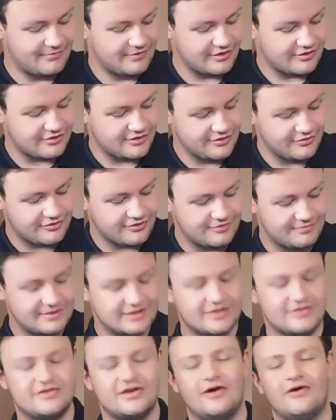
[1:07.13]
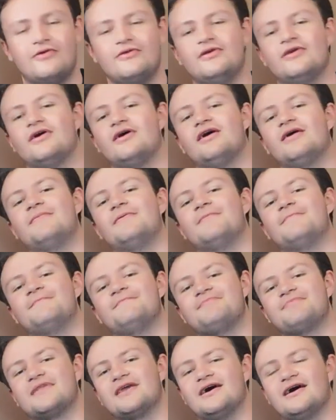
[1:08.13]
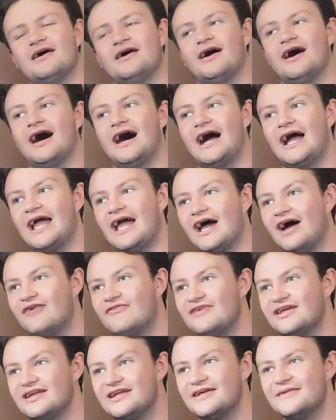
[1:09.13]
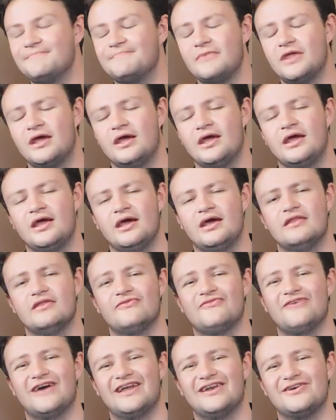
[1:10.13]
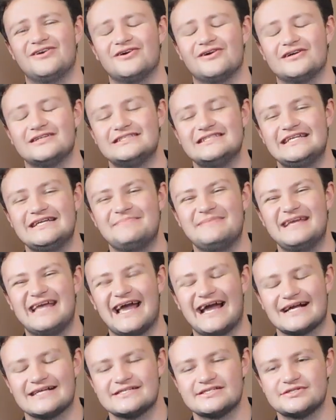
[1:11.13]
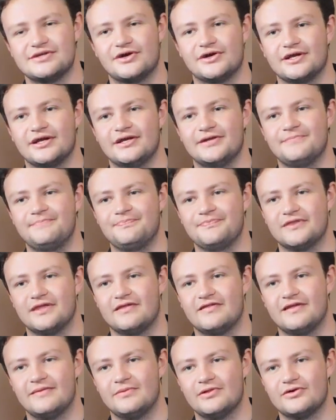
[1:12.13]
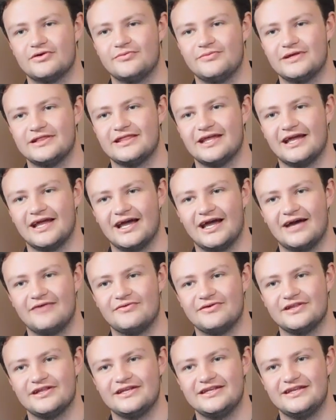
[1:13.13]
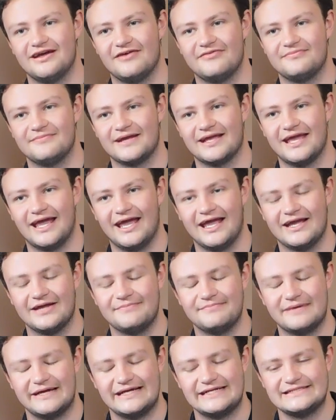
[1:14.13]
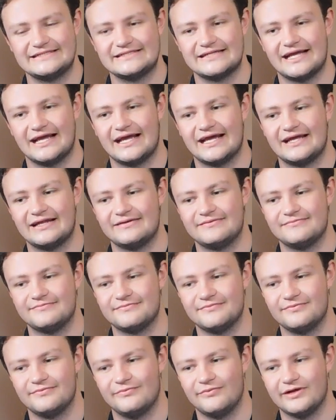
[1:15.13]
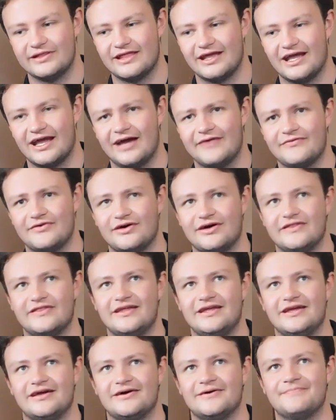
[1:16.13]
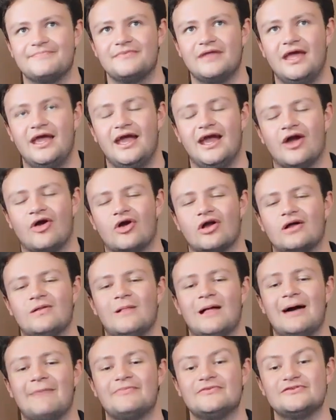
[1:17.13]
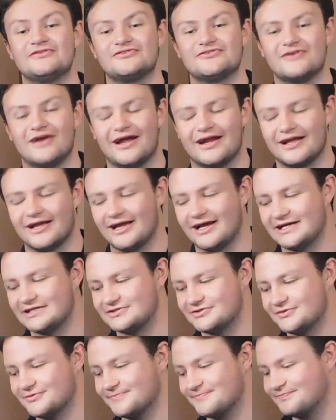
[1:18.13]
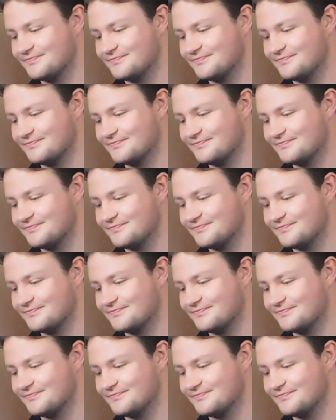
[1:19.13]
This used to be the tone knob. I have in it the Fender TBX Circuit, similar to what they have on the Duff McKagan bass and what they have on the Eric Clapton Stratocaster.